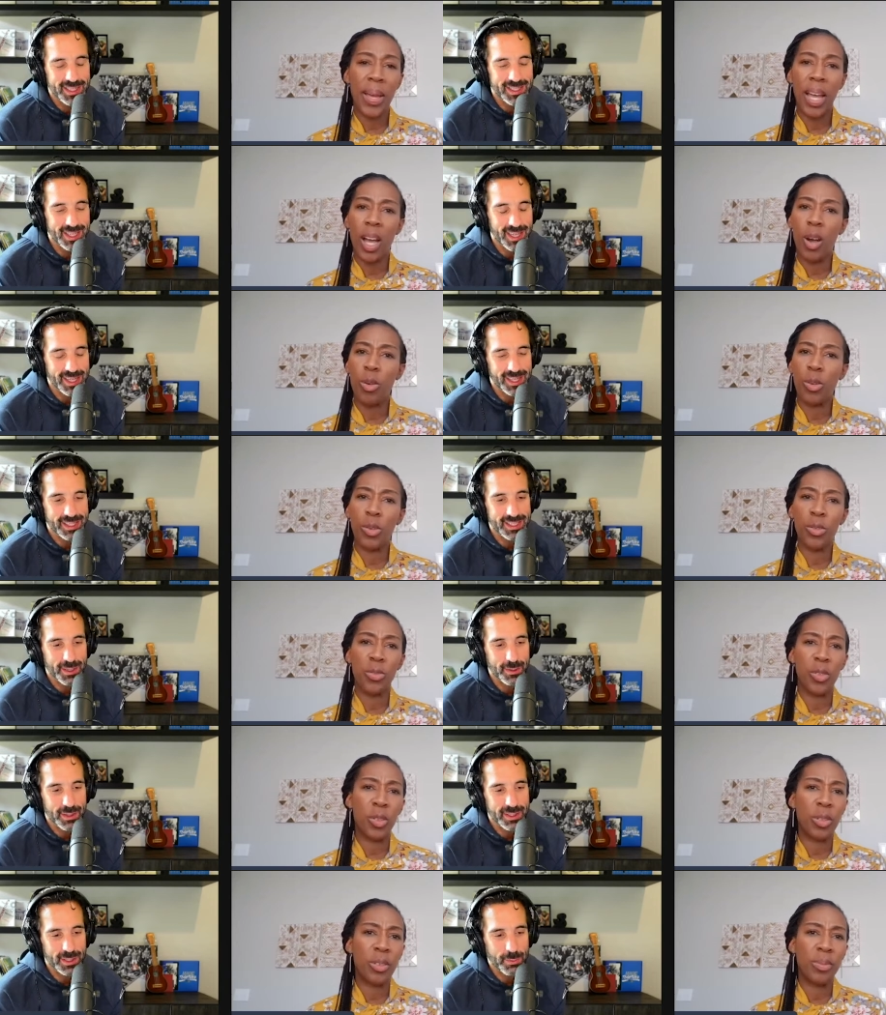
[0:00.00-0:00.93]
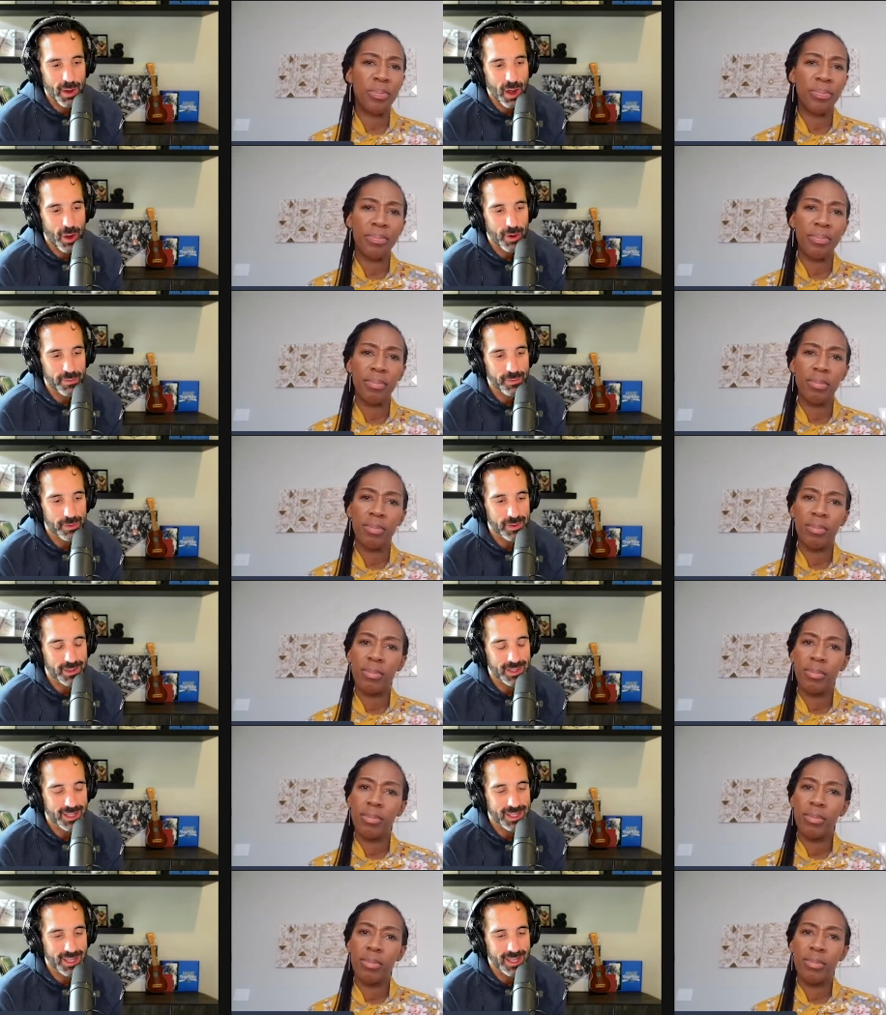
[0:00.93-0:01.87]
Speaker 1: like it's mm-hmm. a it's a powerful uh,
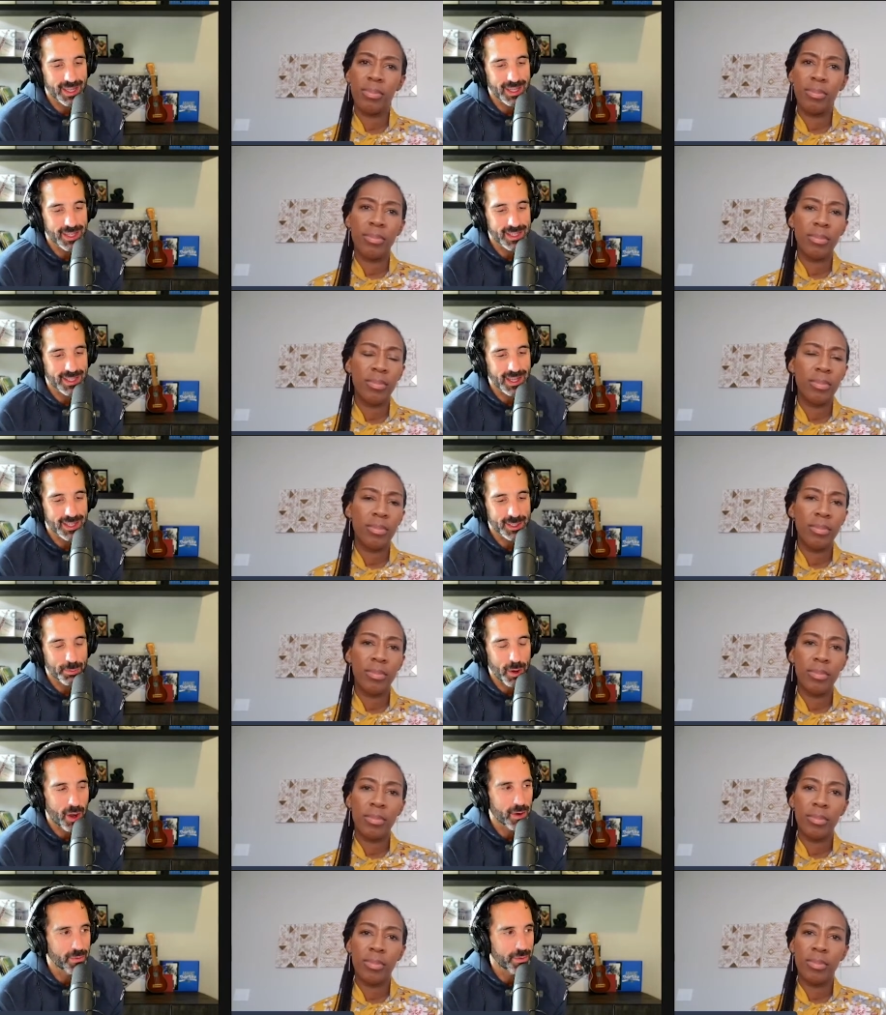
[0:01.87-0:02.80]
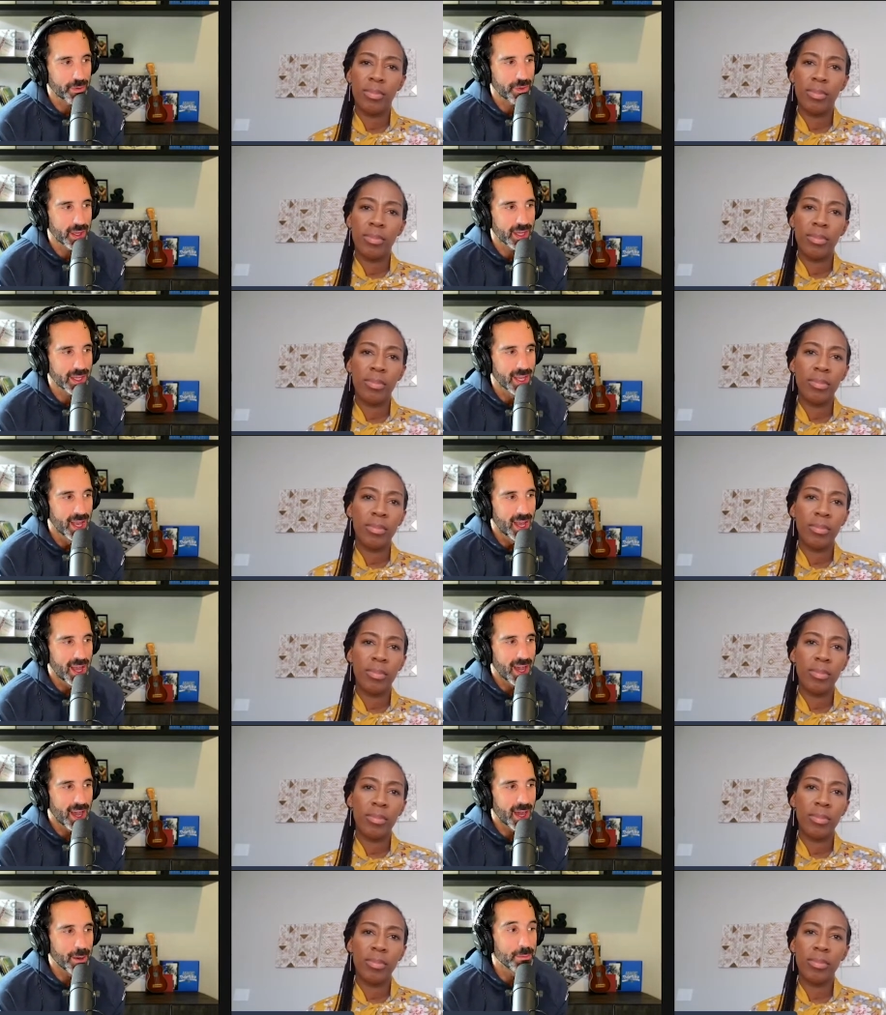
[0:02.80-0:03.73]
it, it's a powerful thing.
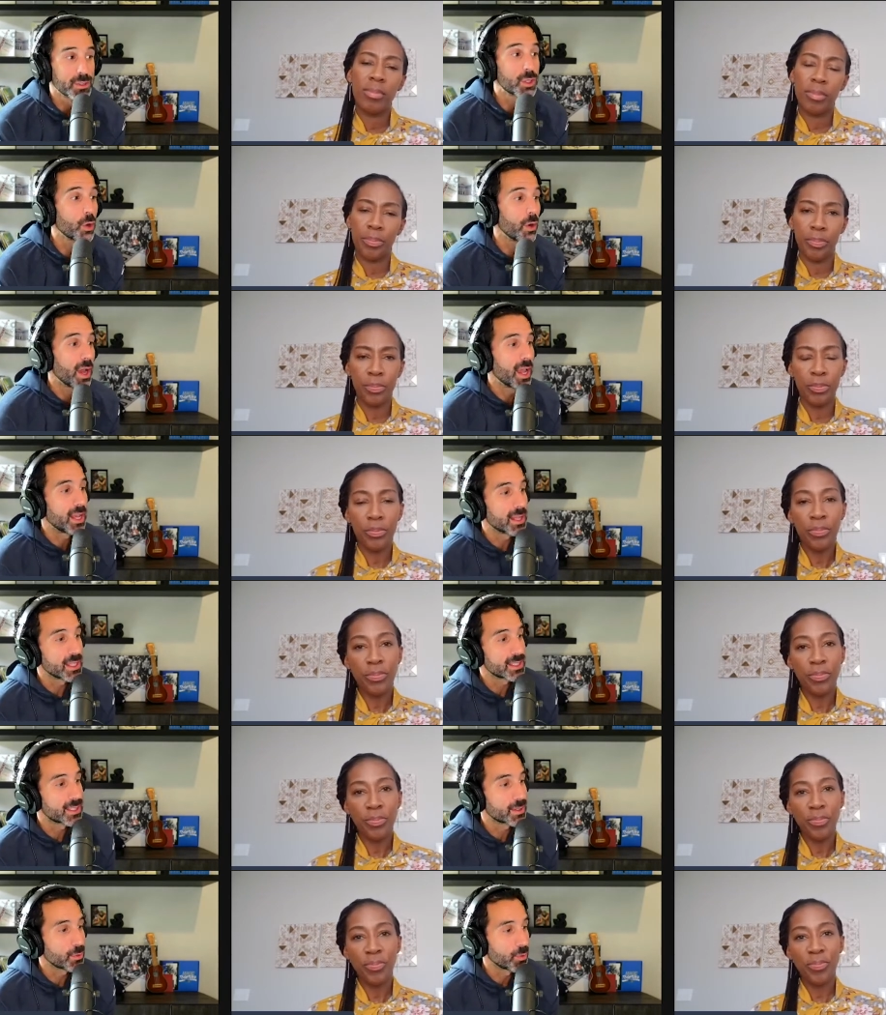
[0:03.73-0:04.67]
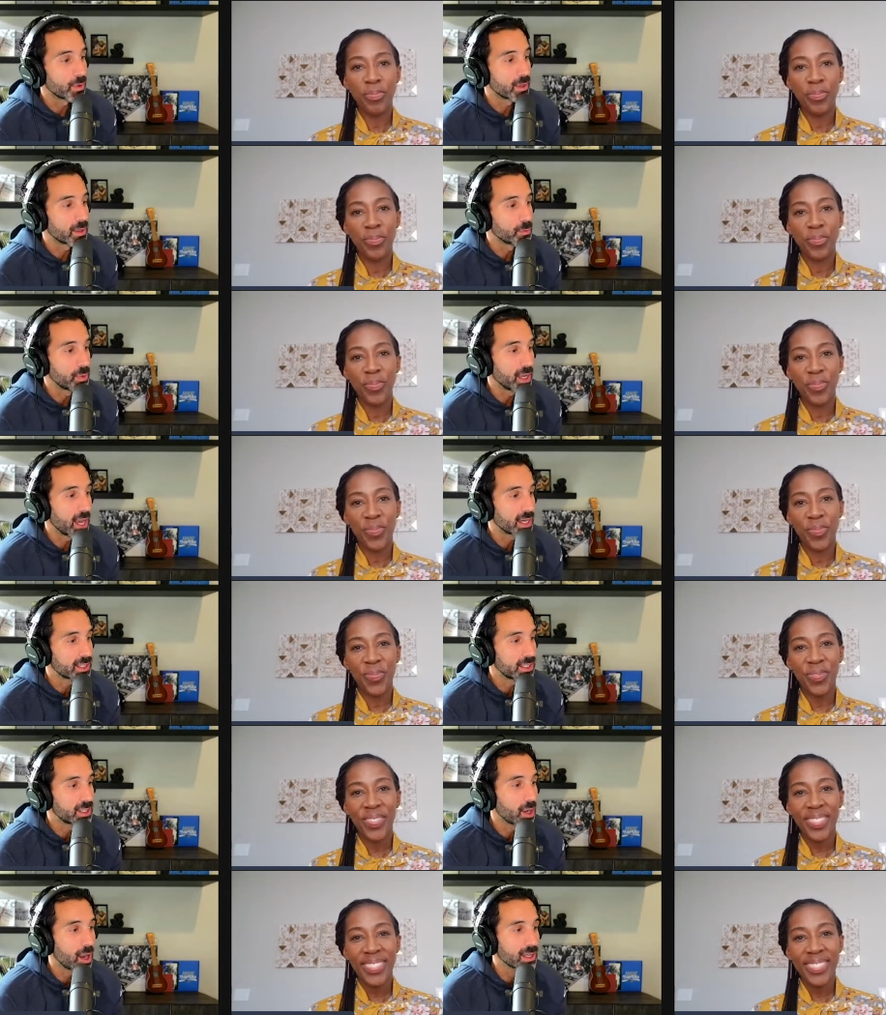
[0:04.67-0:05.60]
Um, so hey, let's we we actually
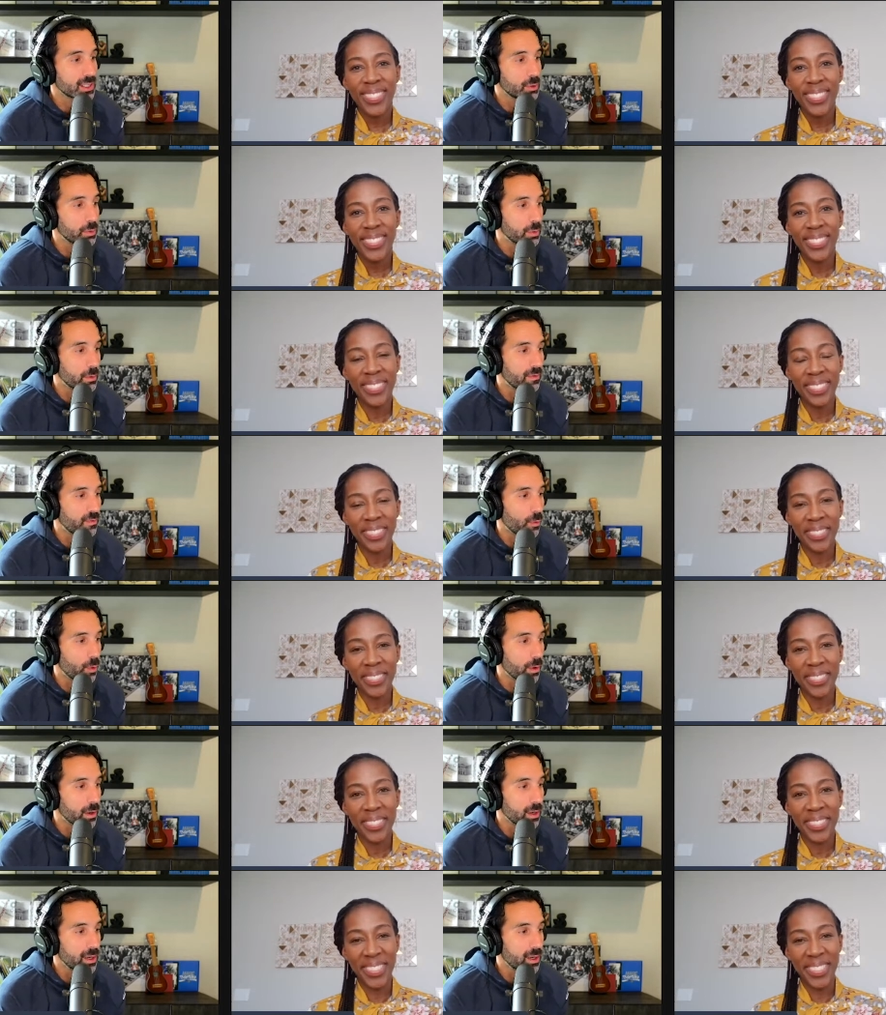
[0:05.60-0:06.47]
talked a little bit before,